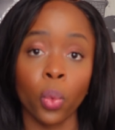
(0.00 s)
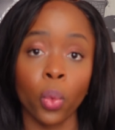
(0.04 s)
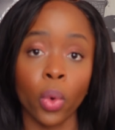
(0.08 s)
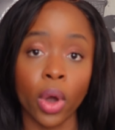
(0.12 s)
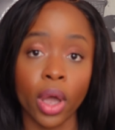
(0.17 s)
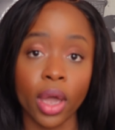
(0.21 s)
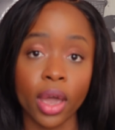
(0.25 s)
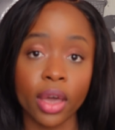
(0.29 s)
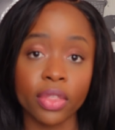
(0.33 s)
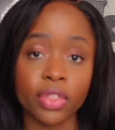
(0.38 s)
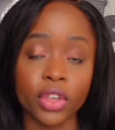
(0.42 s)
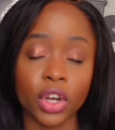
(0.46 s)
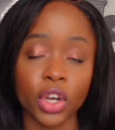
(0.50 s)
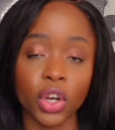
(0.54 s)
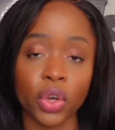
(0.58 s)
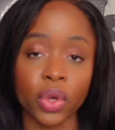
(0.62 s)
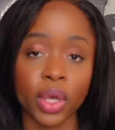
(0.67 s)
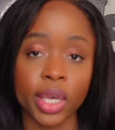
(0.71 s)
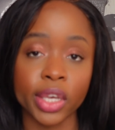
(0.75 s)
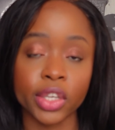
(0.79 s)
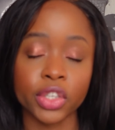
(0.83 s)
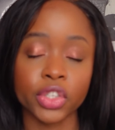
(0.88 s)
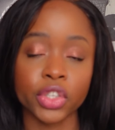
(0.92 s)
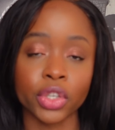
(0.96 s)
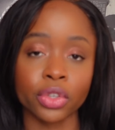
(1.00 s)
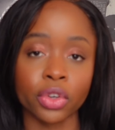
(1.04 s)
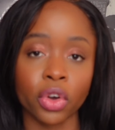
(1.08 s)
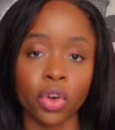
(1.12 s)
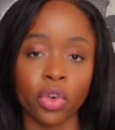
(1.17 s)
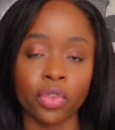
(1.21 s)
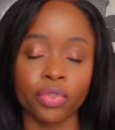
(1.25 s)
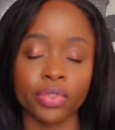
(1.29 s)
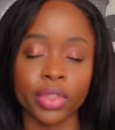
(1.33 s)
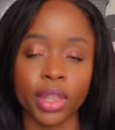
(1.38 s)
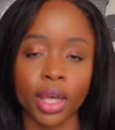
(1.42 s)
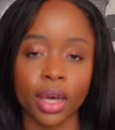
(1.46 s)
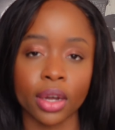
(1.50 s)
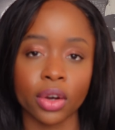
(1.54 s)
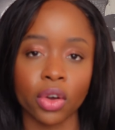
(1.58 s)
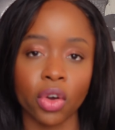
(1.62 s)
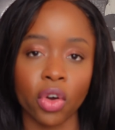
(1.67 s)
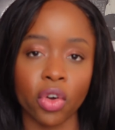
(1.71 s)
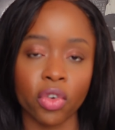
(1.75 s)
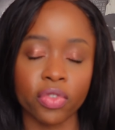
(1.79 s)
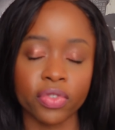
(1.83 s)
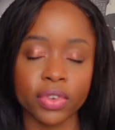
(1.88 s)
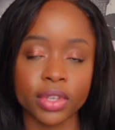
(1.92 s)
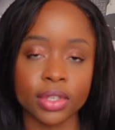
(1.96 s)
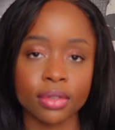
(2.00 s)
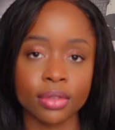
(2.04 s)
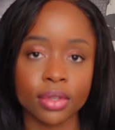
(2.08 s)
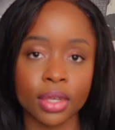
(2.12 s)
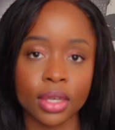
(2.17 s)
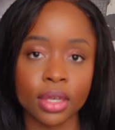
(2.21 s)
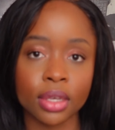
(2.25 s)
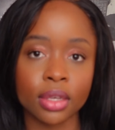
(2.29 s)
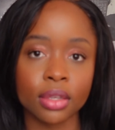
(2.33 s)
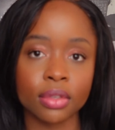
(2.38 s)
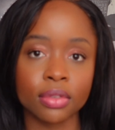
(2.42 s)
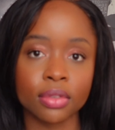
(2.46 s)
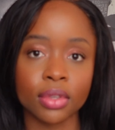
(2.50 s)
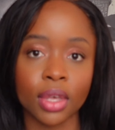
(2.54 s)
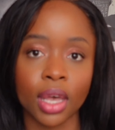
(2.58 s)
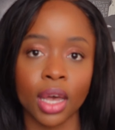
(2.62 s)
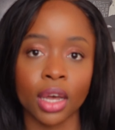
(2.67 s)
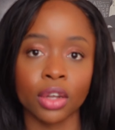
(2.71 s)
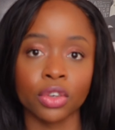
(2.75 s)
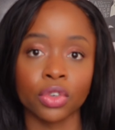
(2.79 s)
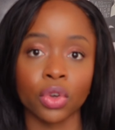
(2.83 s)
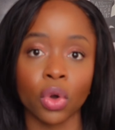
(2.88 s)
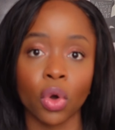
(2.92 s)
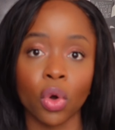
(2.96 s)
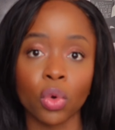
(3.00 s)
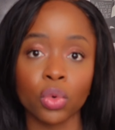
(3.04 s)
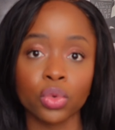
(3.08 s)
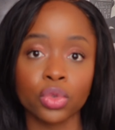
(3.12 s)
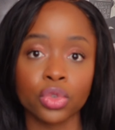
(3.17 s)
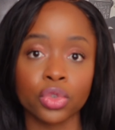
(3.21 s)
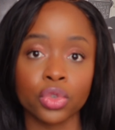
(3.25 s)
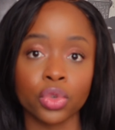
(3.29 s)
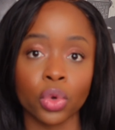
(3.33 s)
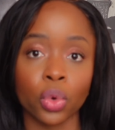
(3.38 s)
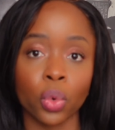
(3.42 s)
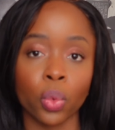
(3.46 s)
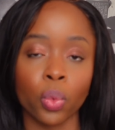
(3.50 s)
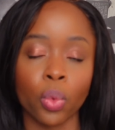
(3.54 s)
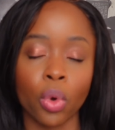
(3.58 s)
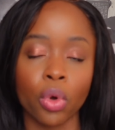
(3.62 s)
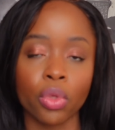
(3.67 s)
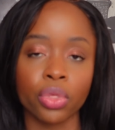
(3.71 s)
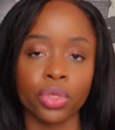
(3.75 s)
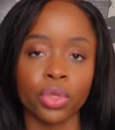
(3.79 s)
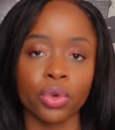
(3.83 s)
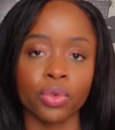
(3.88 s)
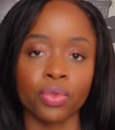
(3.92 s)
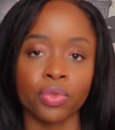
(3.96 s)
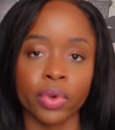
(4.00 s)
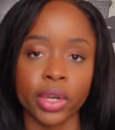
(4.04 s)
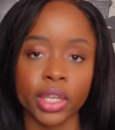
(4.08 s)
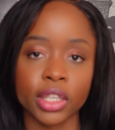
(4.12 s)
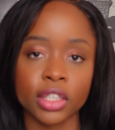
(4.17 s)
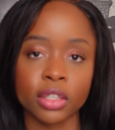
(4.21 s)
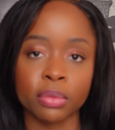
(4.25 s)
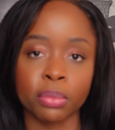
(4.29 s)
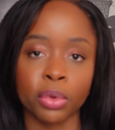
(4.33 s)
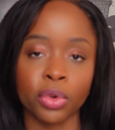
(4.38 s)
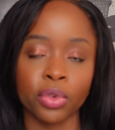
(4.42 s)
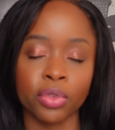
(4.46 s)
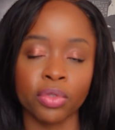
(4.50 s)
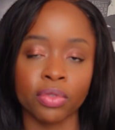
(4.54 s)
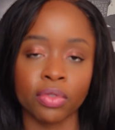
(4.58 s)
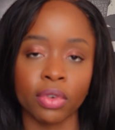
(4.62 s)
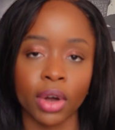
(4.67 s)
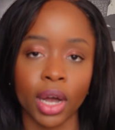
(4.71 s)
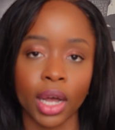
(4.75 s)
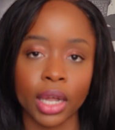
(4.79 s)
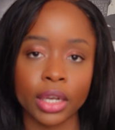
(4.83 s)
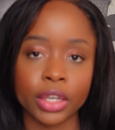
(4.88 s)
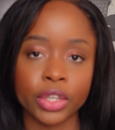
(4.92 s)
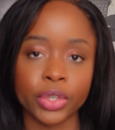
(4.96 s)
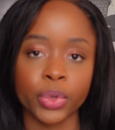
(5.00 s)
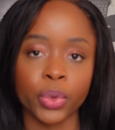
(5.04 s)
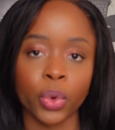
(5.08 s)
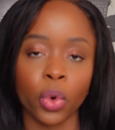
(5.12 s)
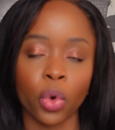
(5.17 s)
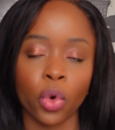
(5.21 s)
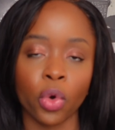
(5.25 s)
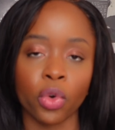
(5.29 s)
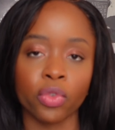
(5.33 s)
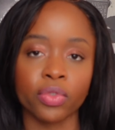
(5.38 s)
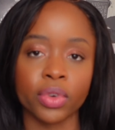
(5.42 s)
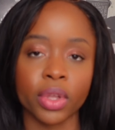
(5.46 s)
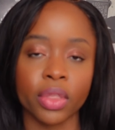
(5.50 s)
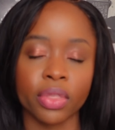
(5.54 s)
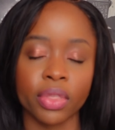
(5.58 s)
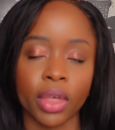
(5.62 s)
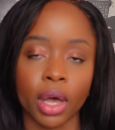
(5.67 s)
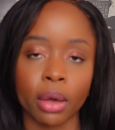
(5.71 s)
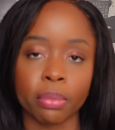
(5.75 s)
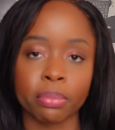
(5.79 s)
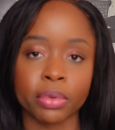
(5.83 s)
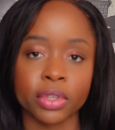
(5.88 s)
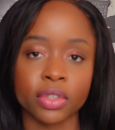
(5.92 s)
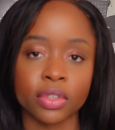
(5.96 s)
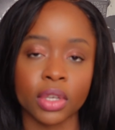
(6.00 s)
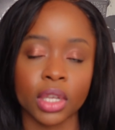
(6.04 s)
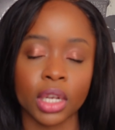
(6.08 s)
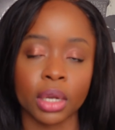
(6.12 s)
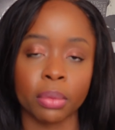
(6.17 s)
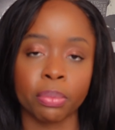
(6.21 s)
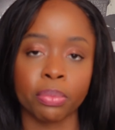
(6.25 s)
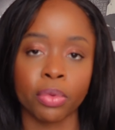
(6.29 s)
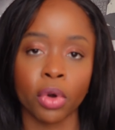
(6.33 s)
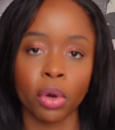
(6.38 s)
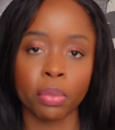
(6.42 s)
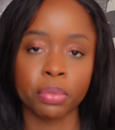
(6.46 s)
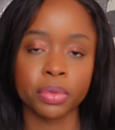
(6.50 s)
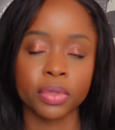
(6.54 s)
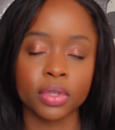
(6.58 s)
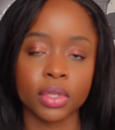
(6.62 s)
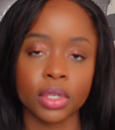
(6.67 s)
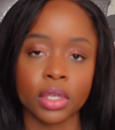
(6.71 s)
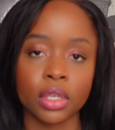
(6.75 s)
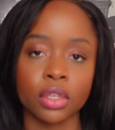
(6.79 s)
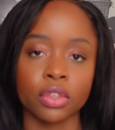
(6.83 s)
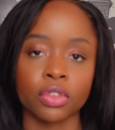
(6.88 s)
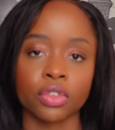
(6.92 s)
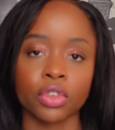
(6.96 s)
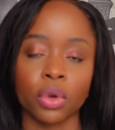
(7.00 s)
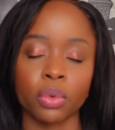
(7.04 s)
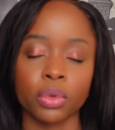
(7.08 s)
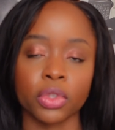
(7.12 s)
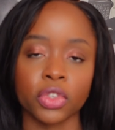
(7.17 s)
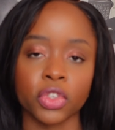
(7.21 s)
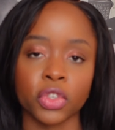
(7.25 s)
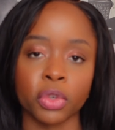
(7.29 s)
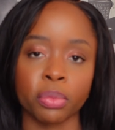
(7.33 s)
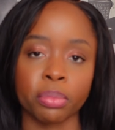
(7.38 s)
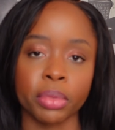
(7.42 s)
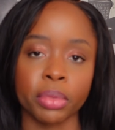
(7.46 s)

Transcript: where the location of that office is, and also what the rateable value of that particular property is going to